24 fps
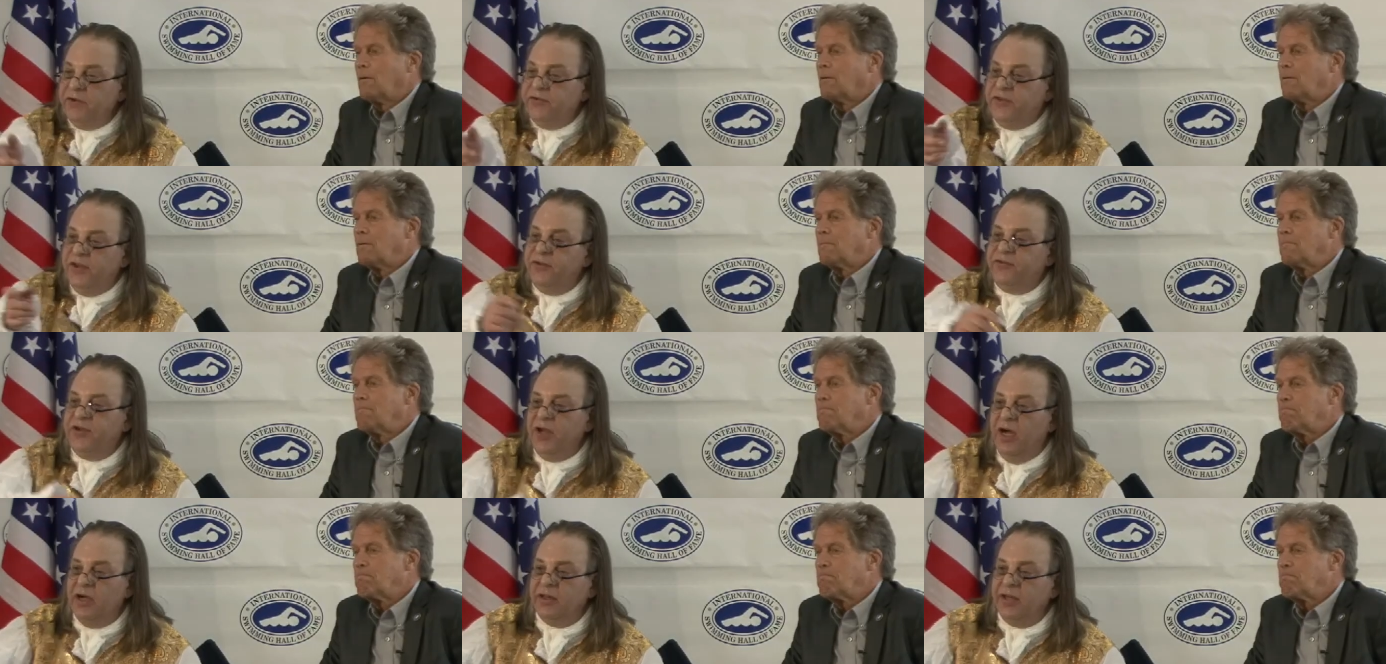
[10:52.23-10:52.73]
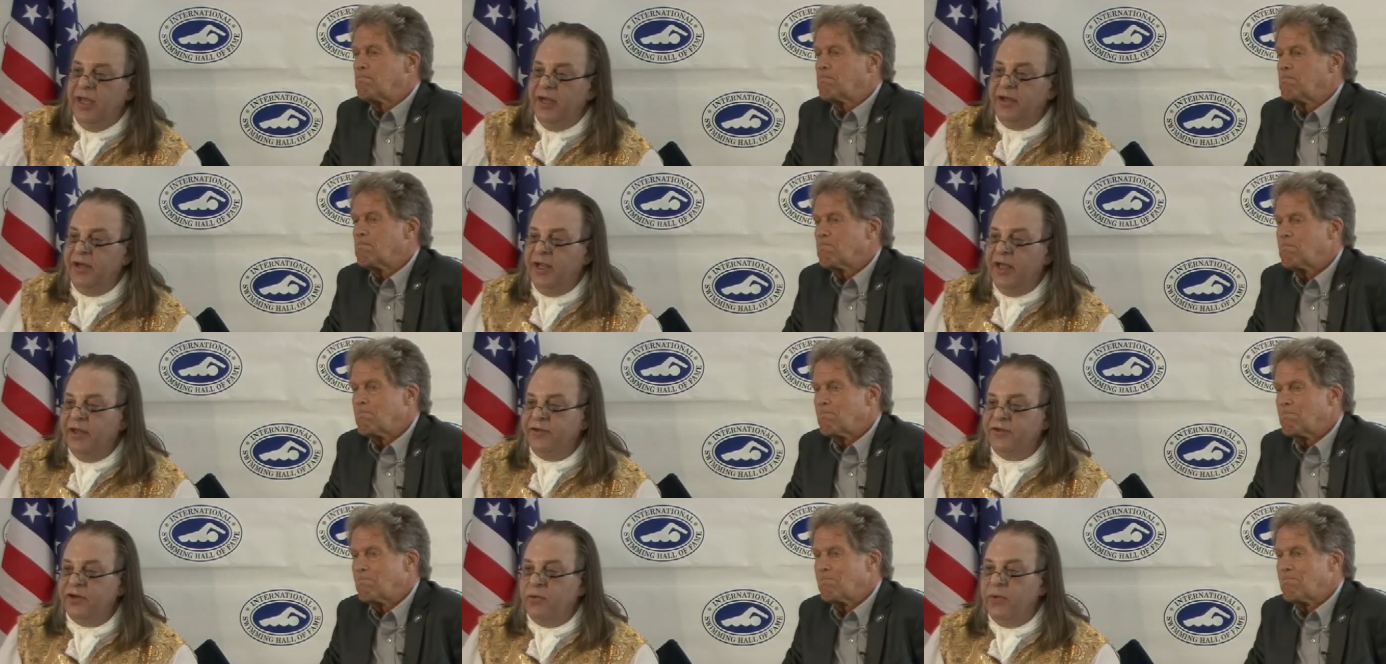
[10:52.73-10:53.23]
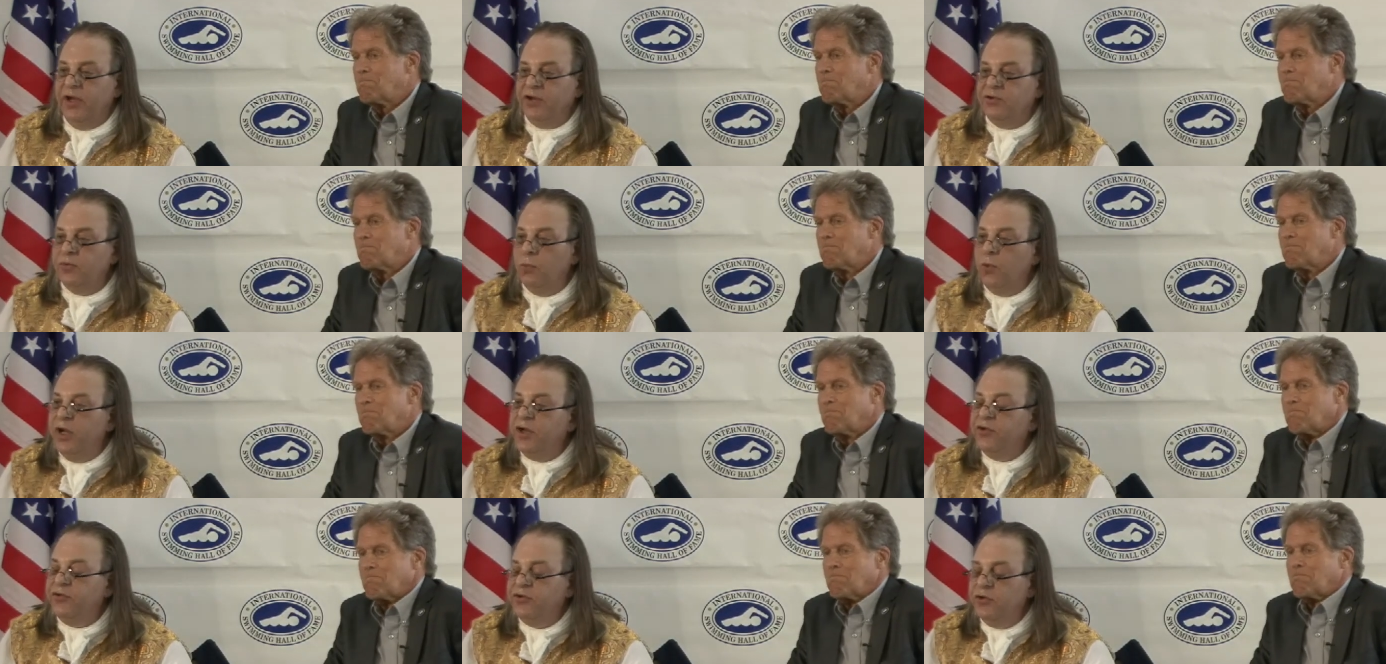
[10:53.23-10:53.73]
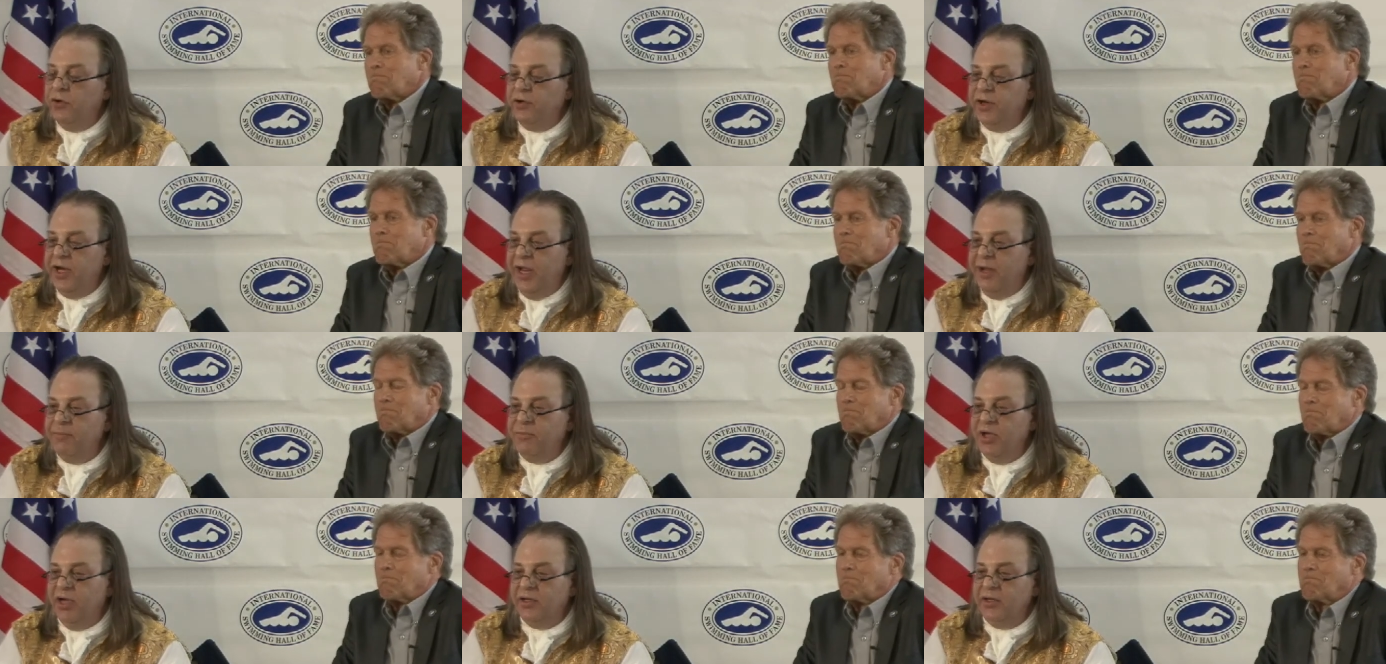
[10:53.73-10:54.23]
Speaker 1: This young lady has a question. What is your
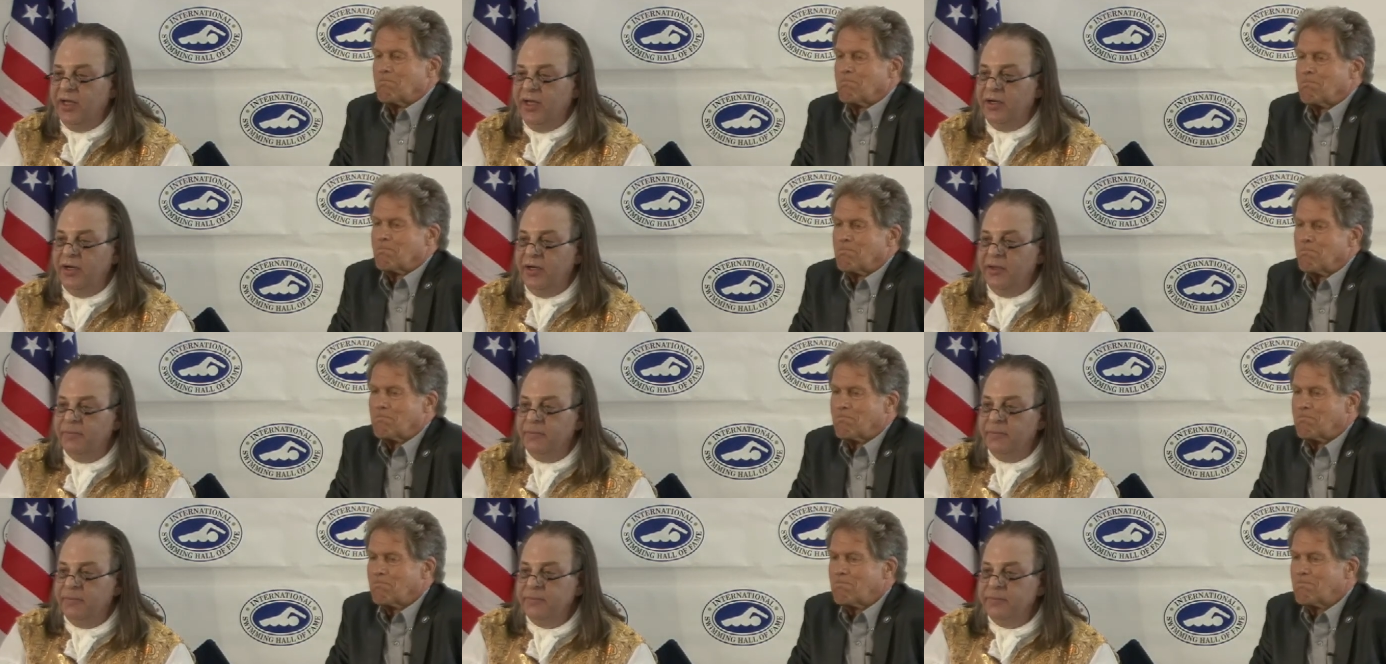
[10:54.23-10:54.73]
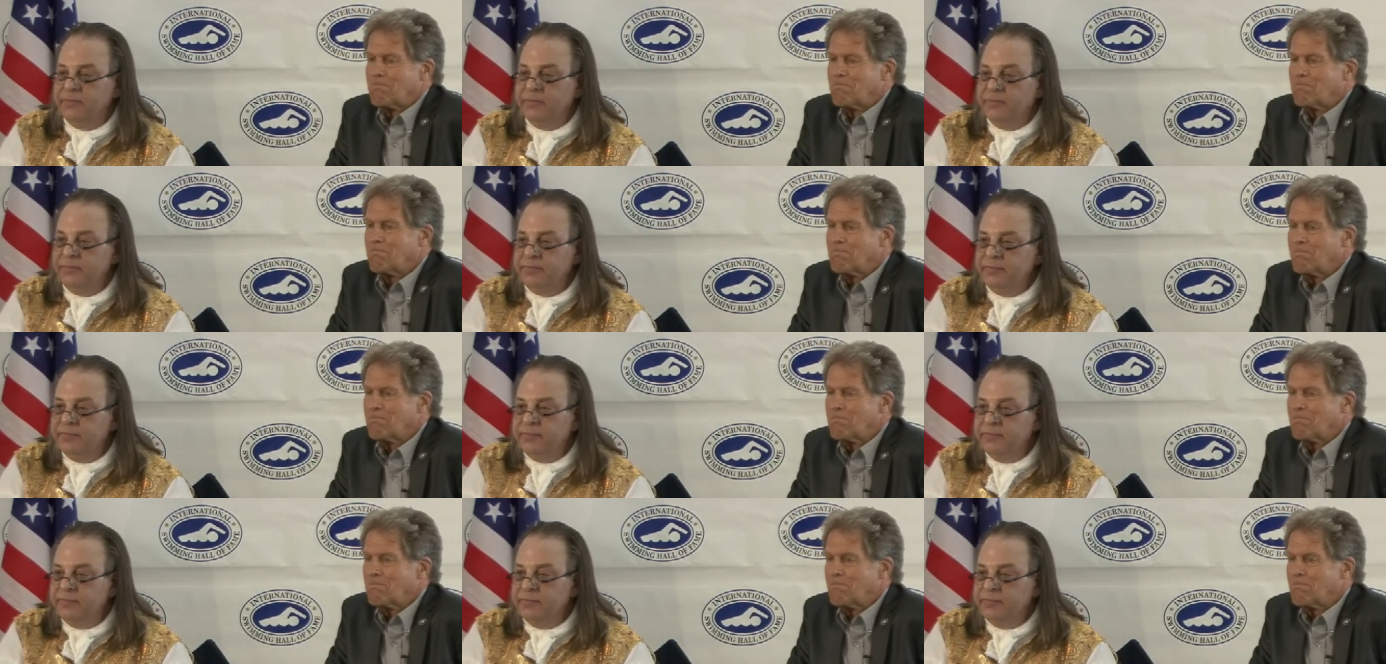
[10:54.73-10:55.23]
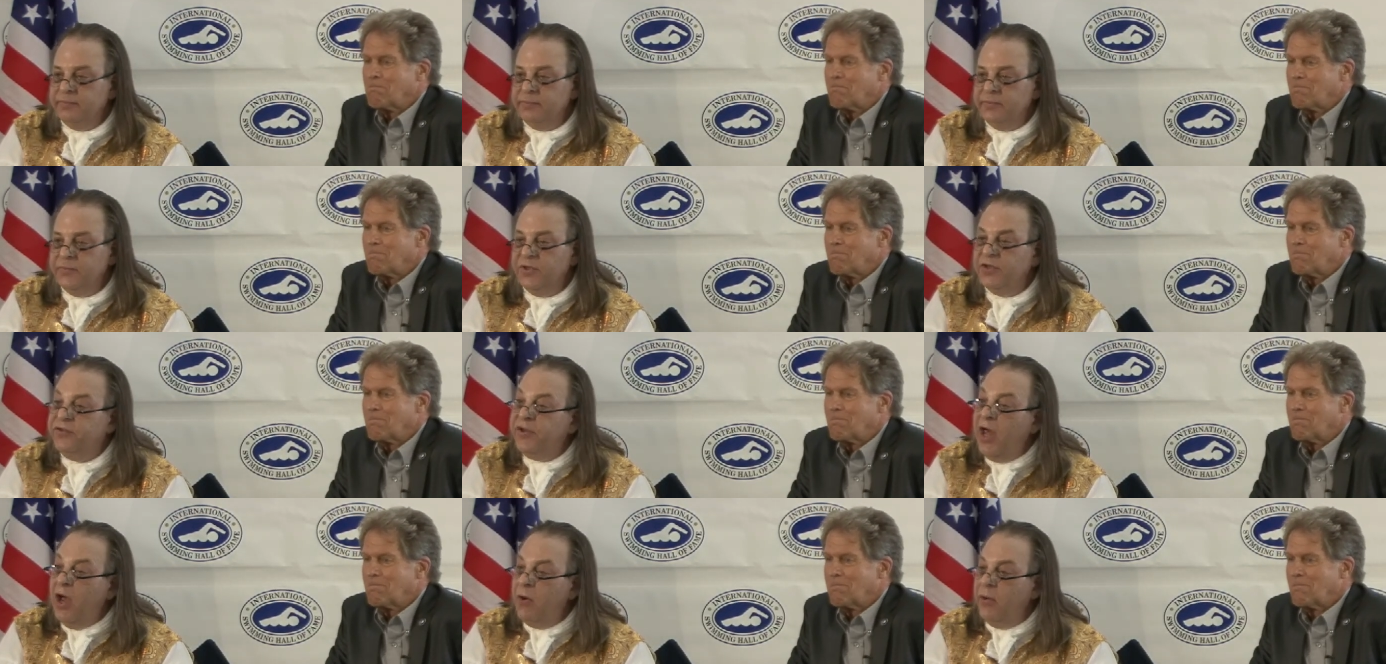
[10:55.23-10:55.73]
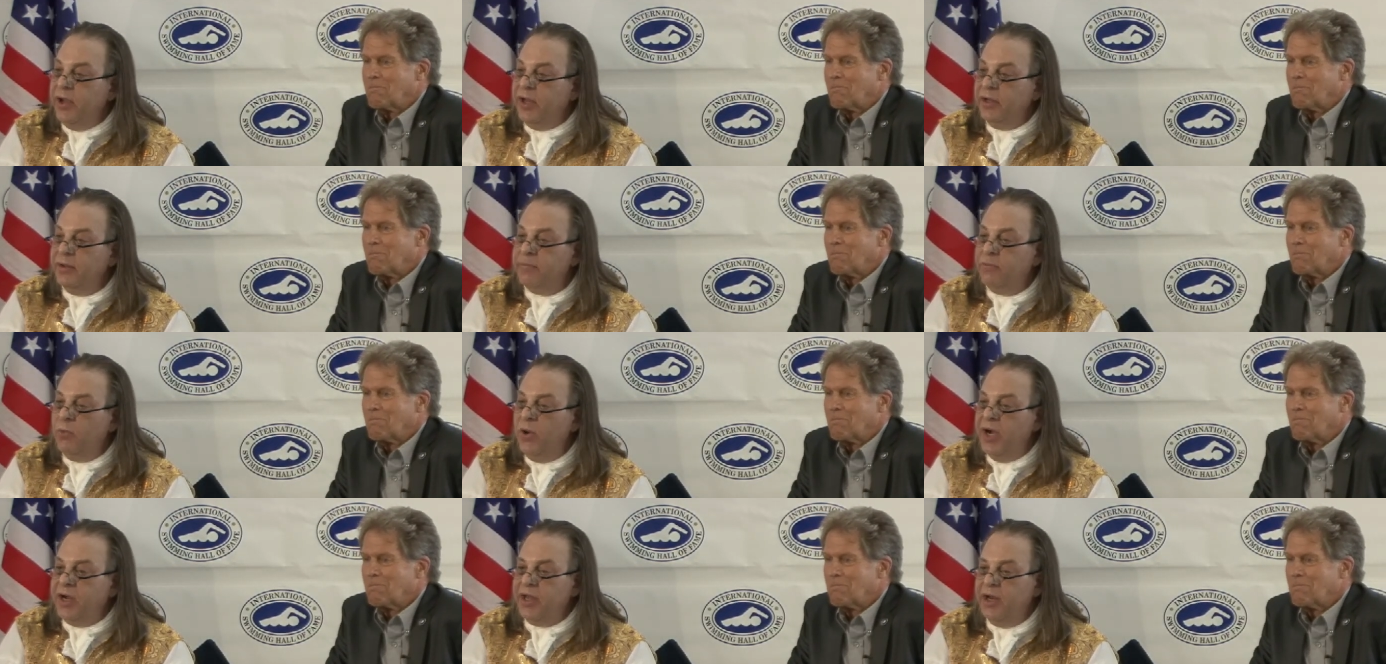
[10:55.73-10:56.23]
name, young lady? Zoe. Zoe,
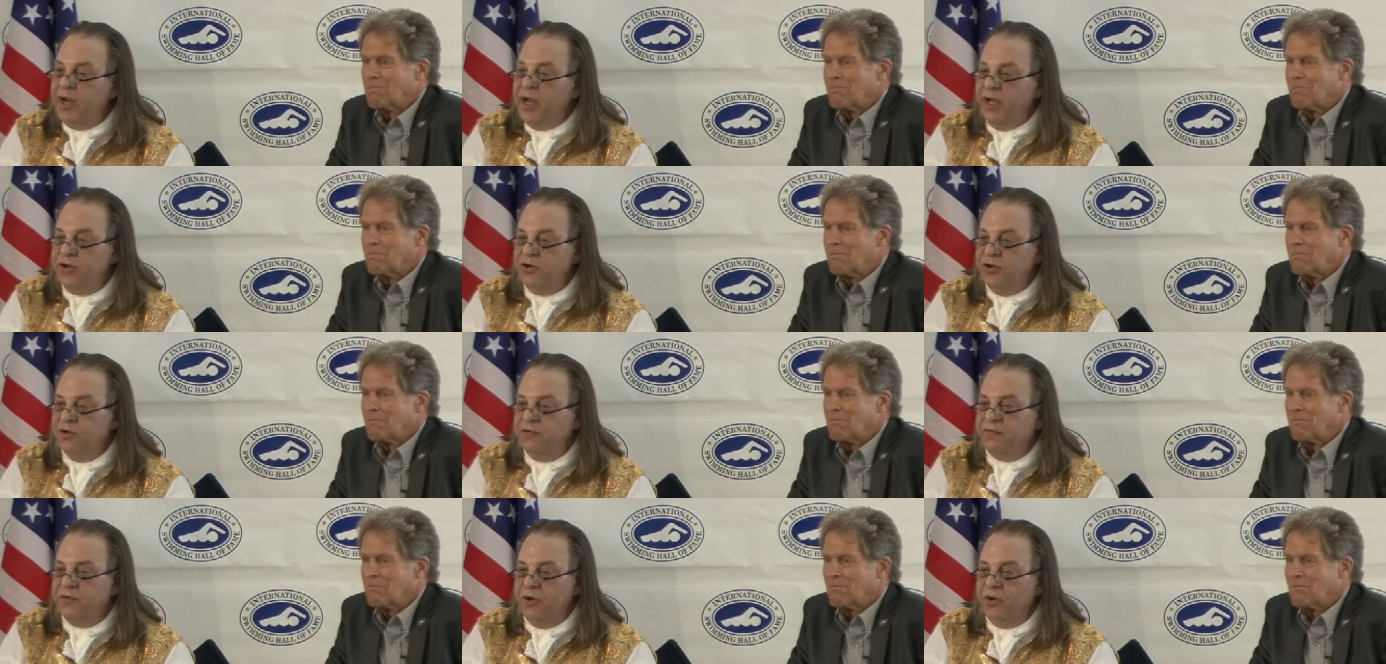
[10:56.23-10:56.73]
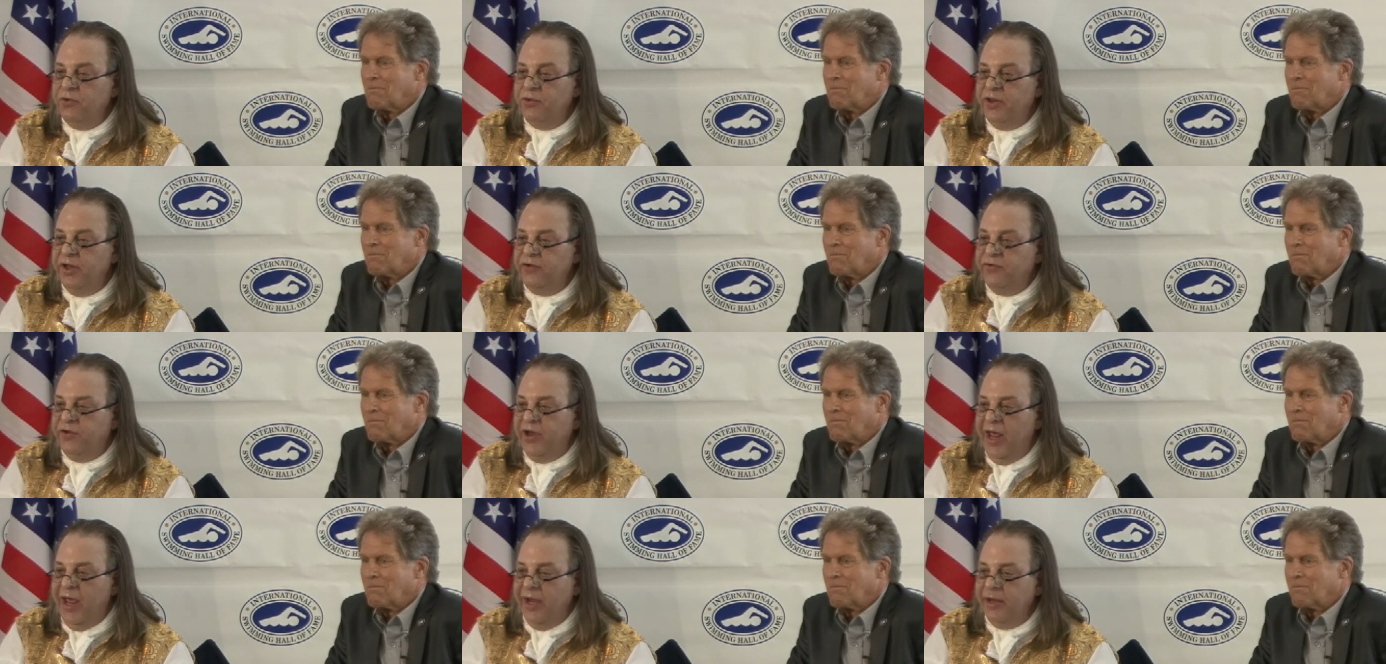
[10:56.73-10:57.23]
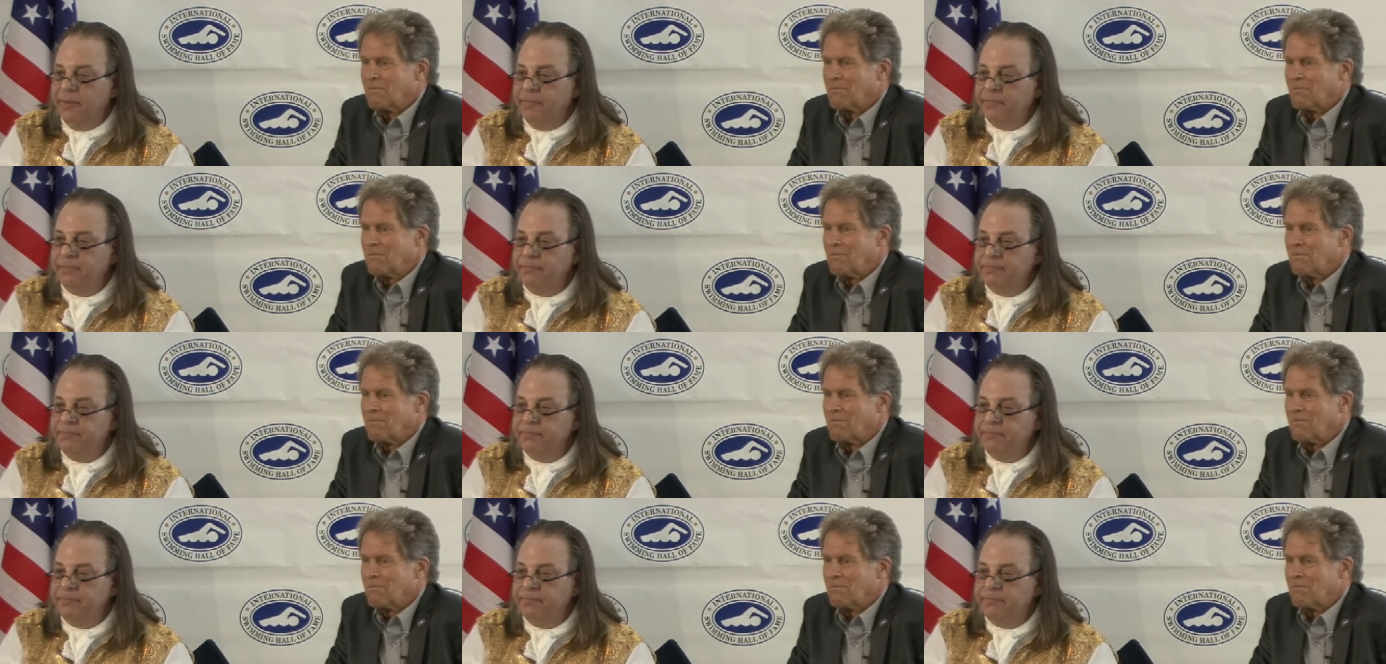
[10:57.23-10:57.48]
what can I do for you this day?